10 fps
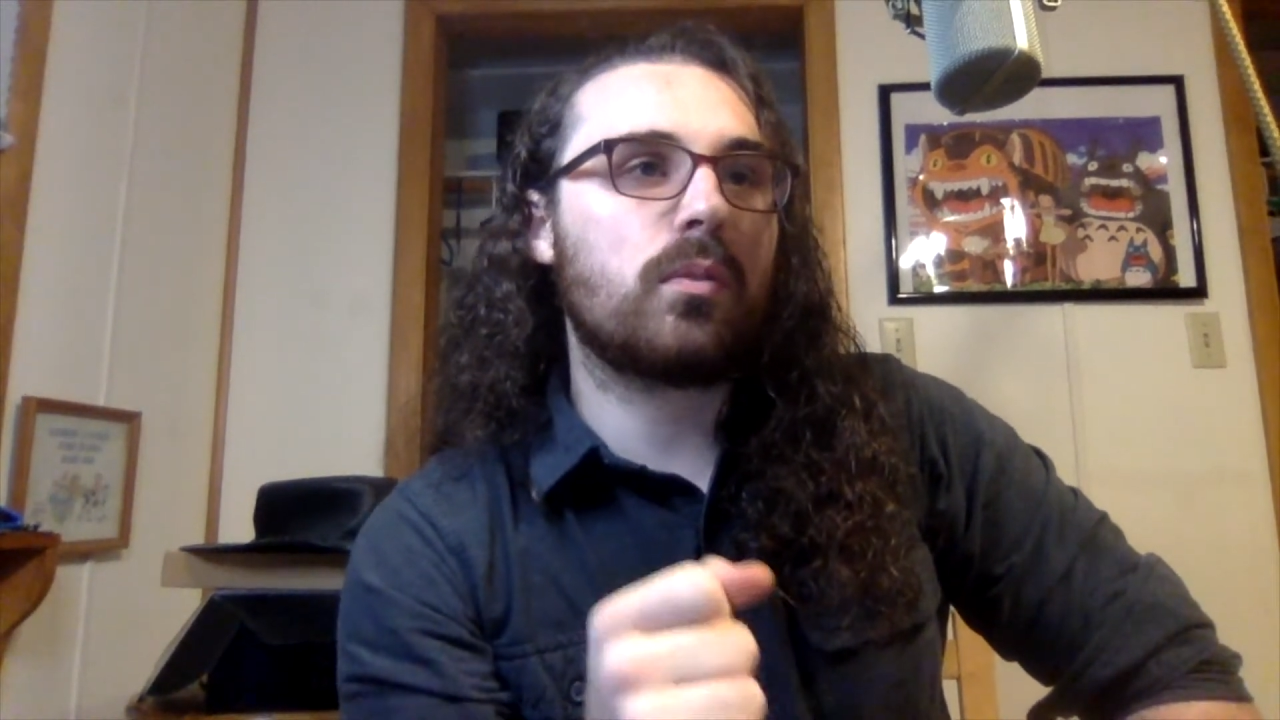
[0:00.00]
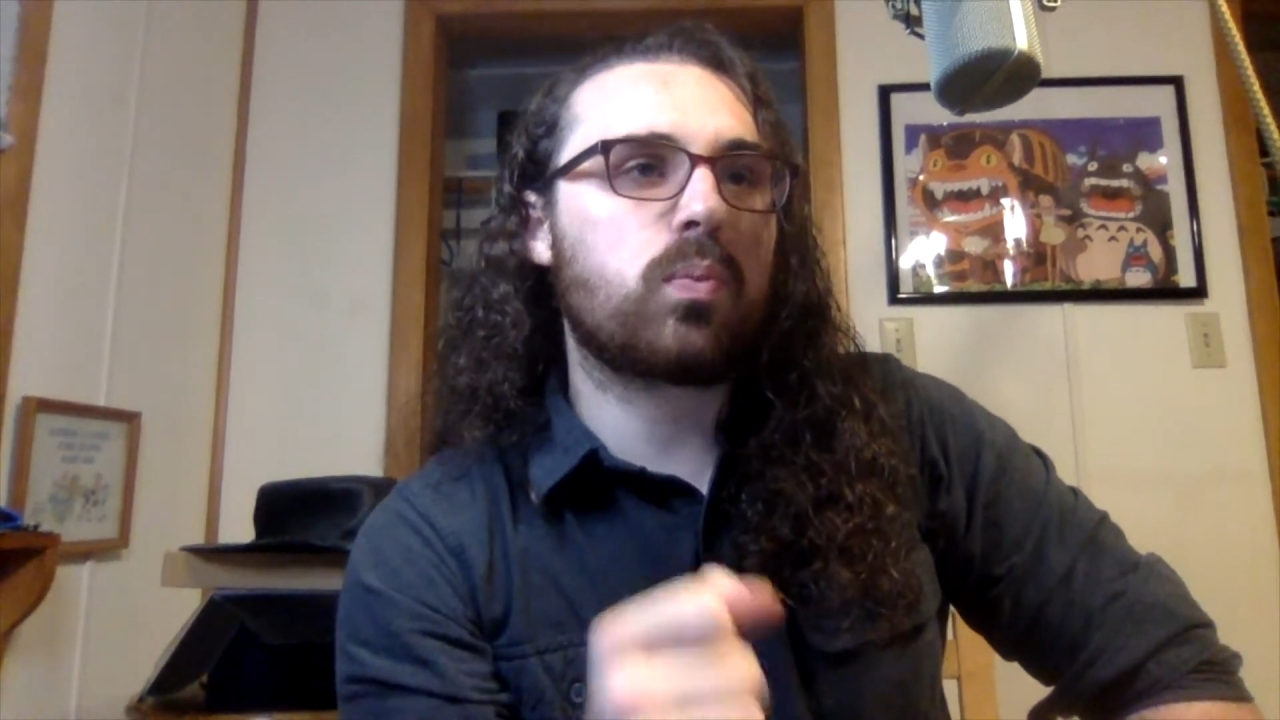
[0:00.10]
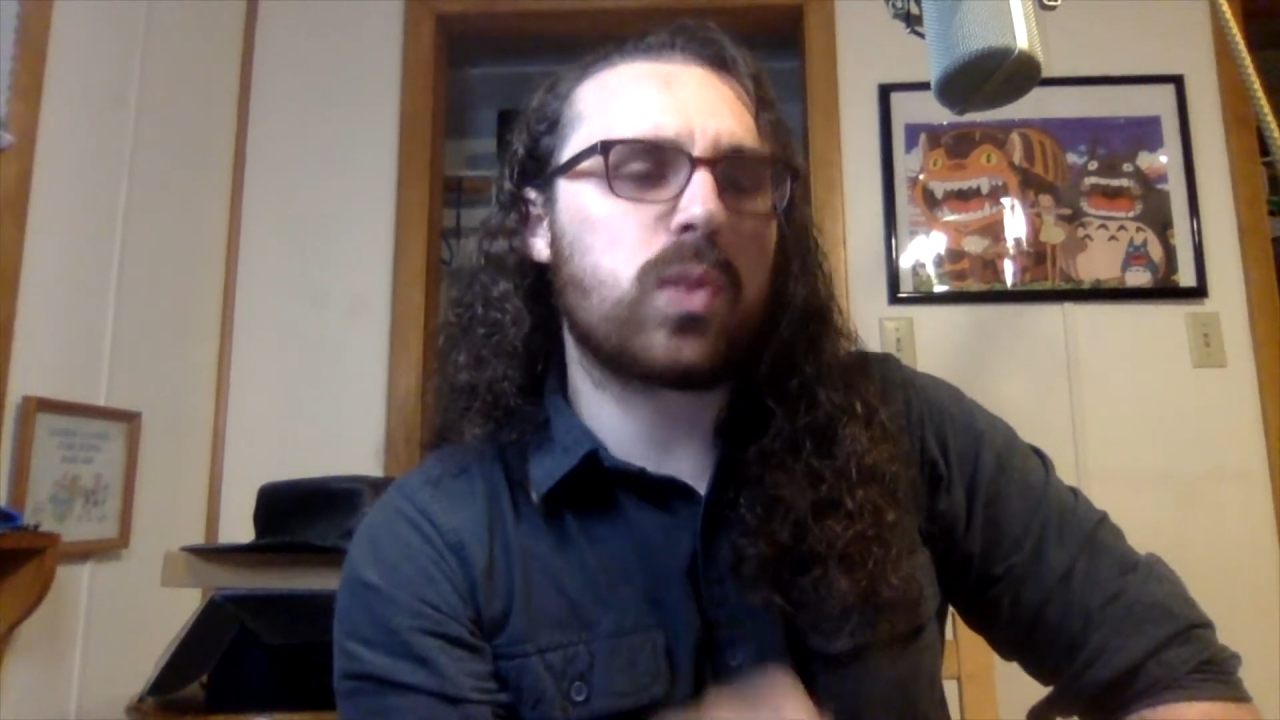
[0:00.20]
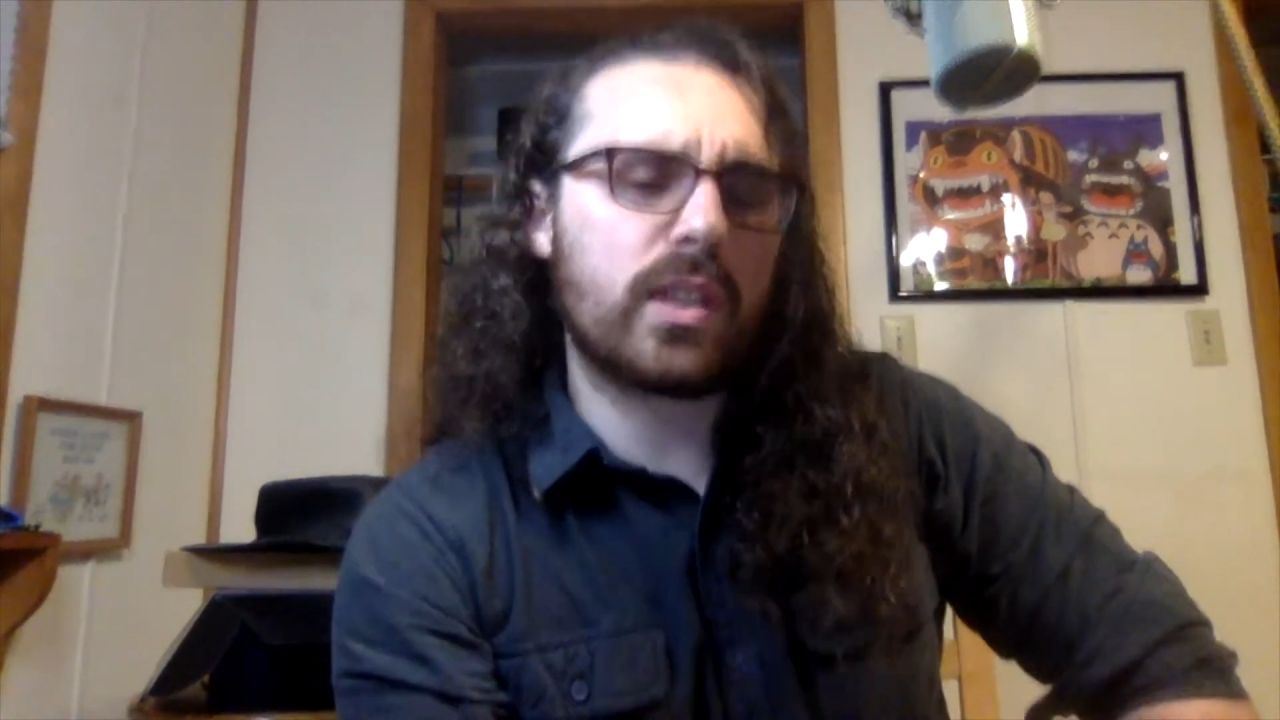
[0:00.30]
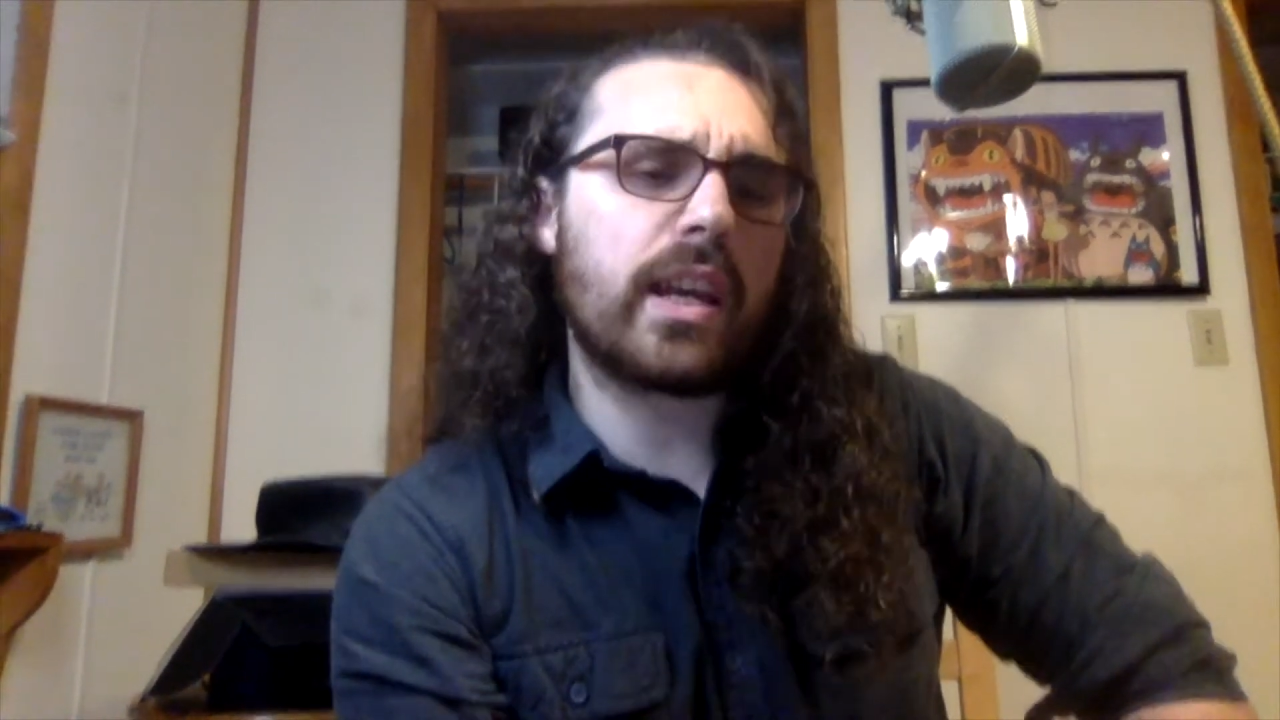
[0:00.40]

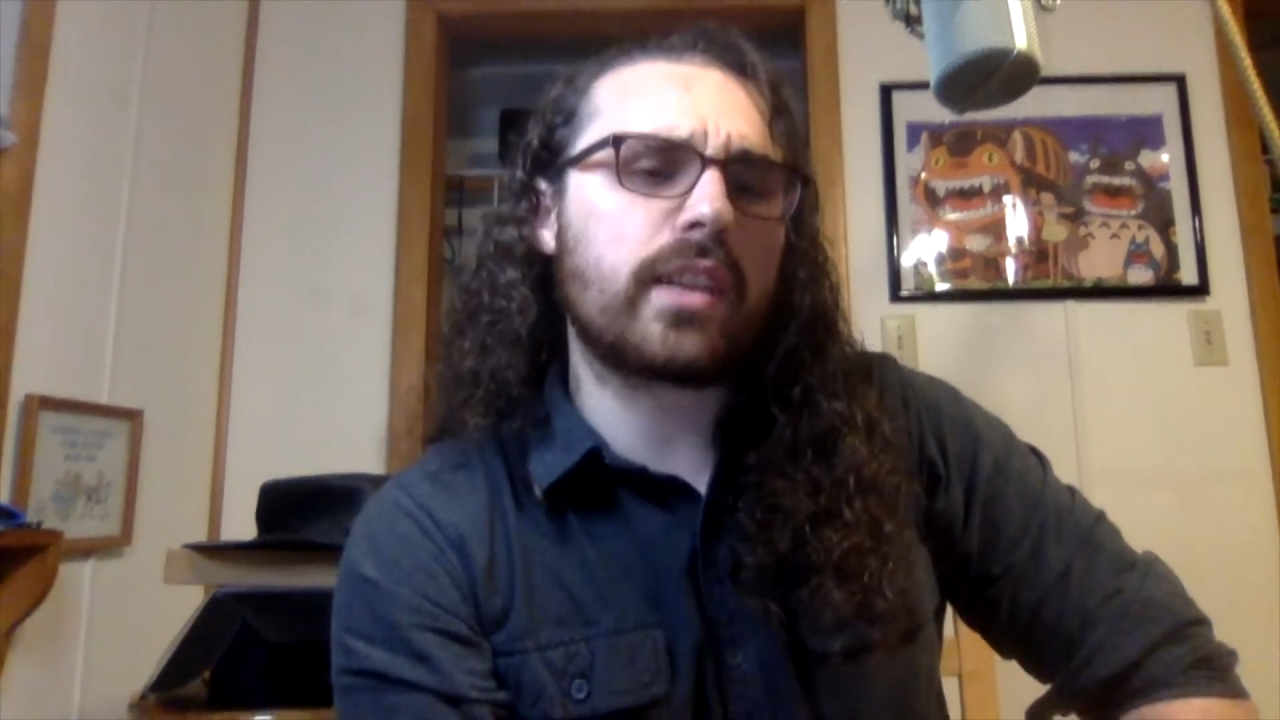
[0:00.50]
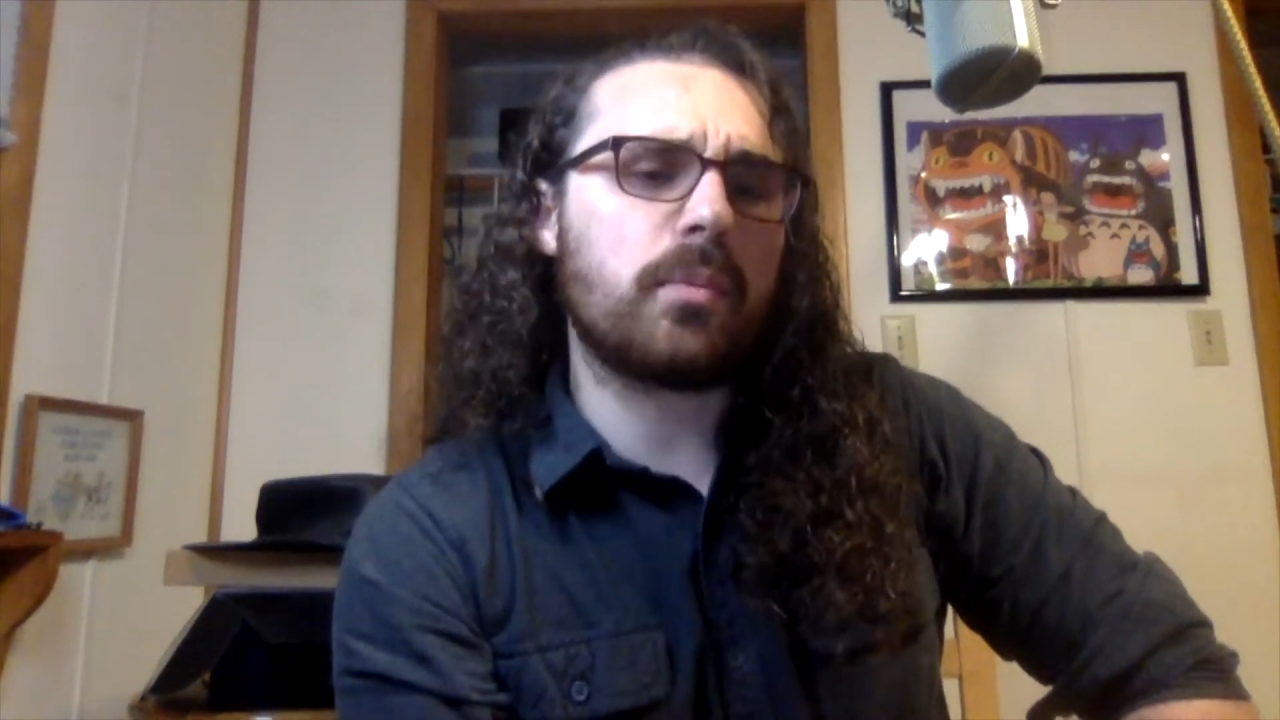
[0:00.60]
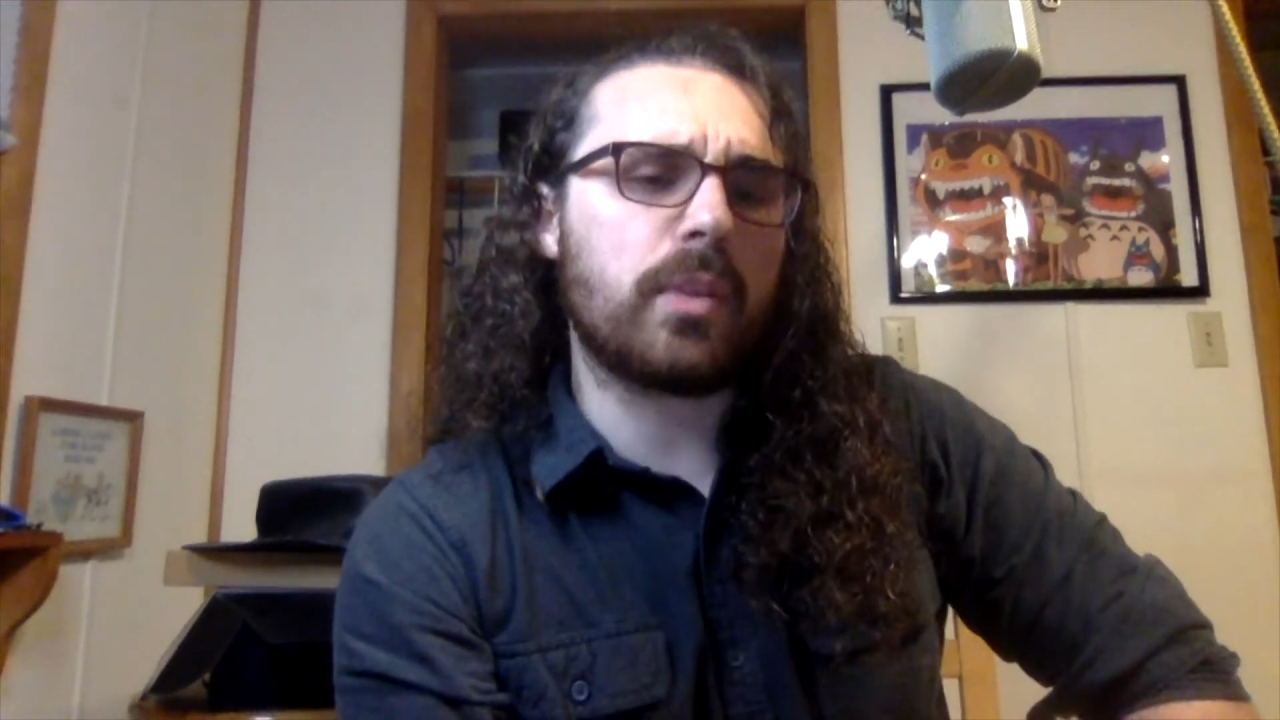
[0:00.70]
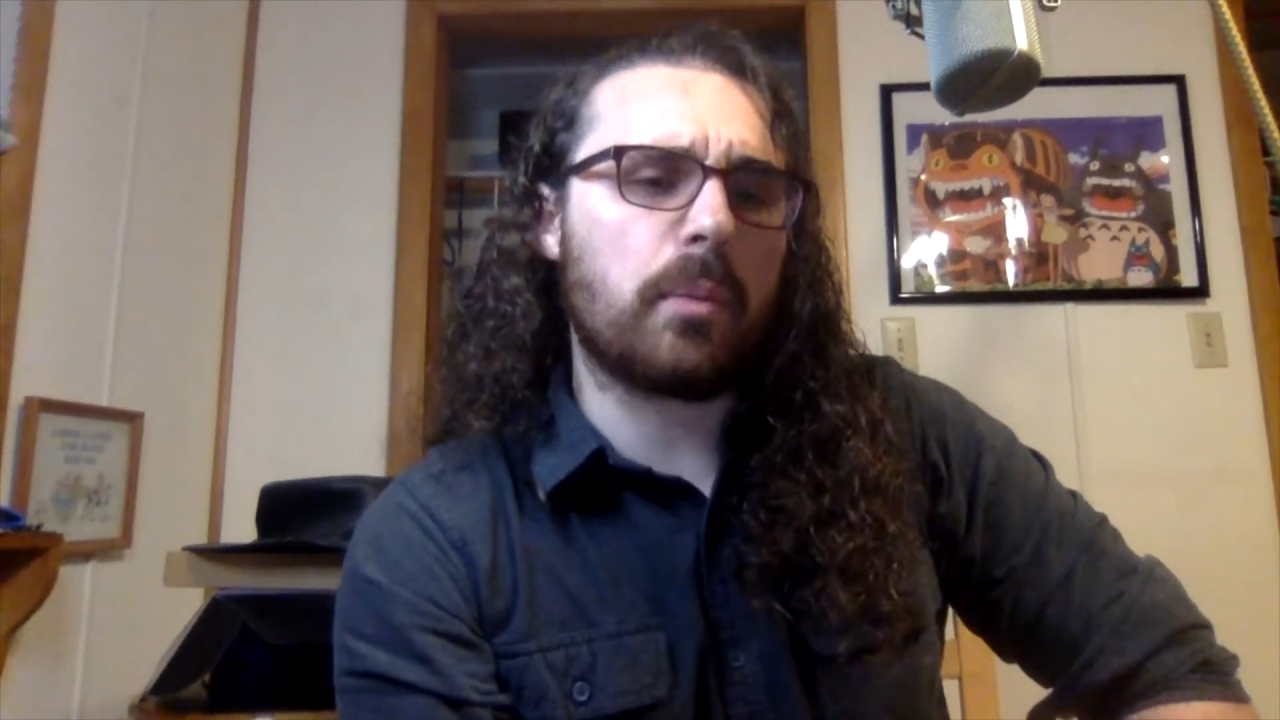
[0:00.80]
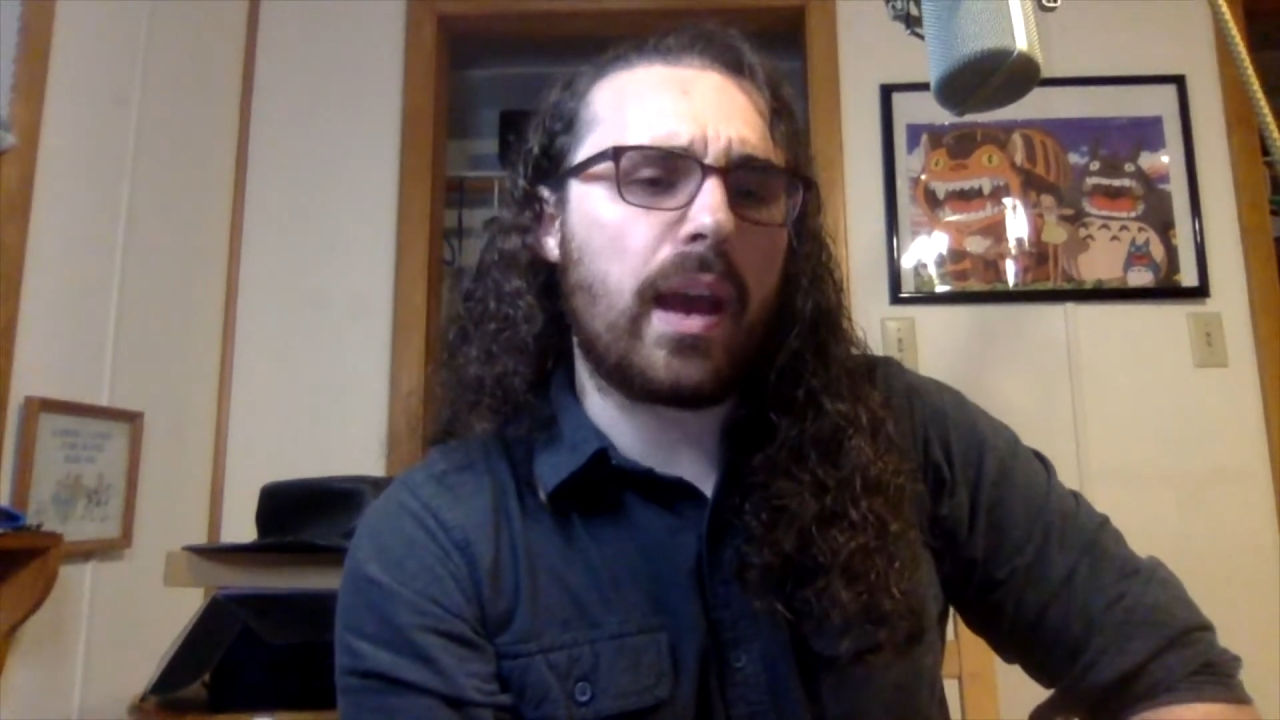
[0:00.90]
predictably